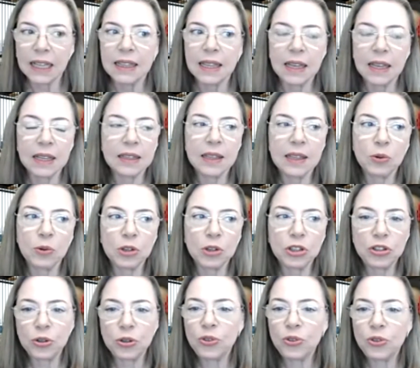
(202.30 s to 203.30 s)
There were
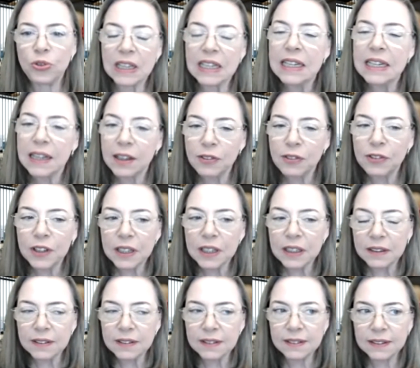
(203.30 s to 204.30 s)
2
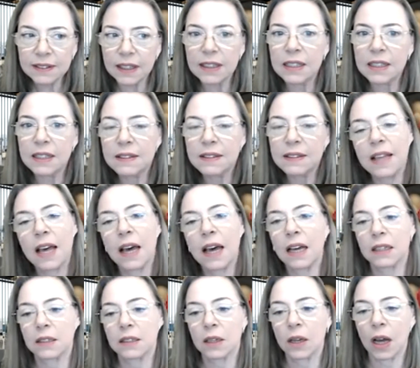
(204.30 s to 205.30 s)
significant studies
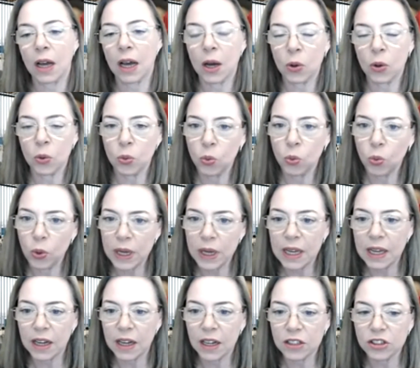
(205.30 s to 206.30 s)
that
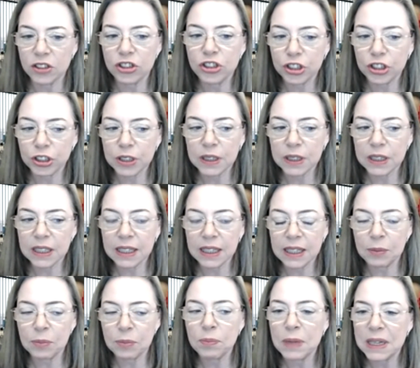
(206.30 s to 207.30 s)
we undertook in the
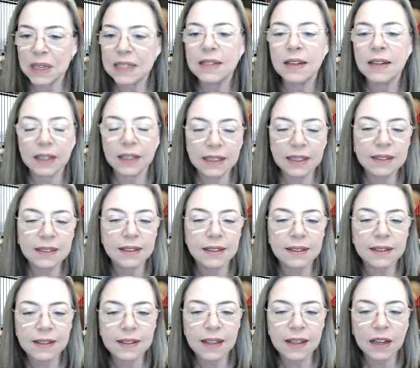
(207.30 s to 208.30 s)

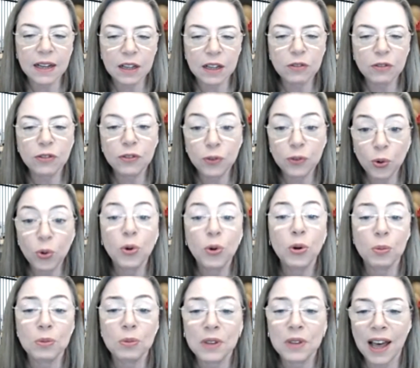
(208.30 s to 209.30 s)
mid-90s that
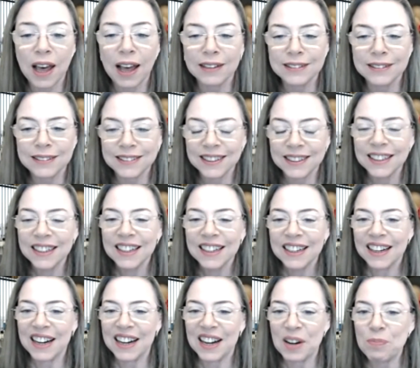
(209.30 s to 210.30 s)
informed that
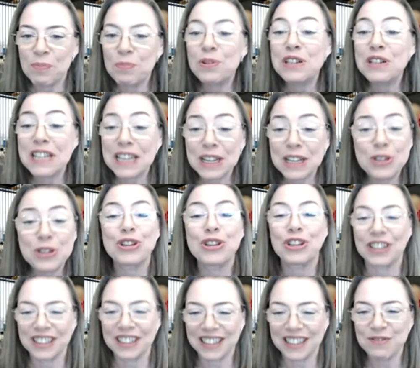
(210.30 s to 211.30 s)

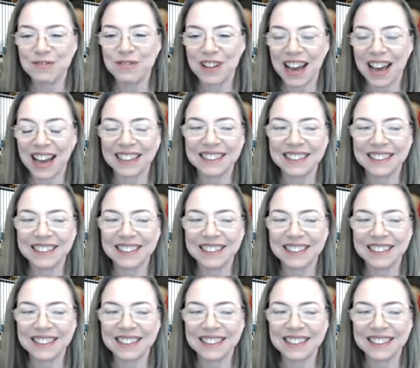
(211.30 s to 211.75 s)
prediction, in fact.